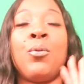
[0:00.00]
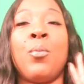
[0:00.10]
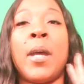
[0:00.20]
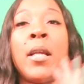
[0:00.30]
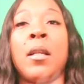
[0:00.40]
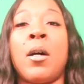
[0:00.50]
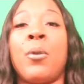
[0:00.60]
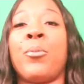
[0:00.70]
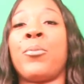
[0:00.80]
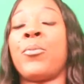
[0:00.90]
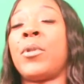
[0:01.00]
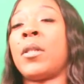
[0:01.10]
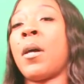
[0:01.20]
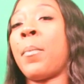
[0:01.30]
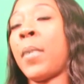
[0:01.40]
you waiting on
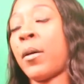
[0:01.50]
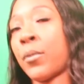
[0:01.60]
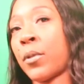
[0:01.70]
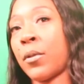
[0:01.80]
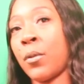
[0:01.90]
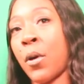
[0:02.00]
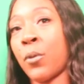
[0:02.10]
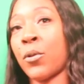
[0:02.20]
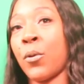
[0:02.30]
something else, you know.